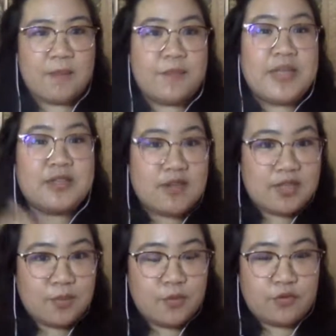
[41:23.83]
beta
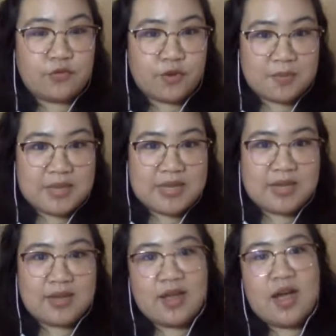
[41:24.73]
read the book for
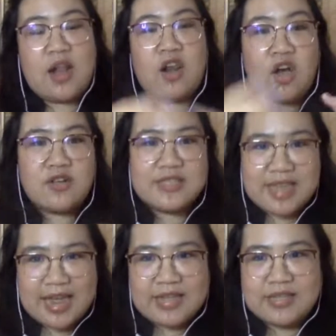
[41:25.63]
me,
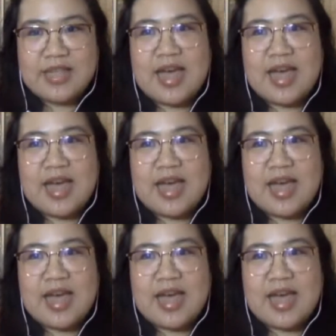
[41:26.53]
alongside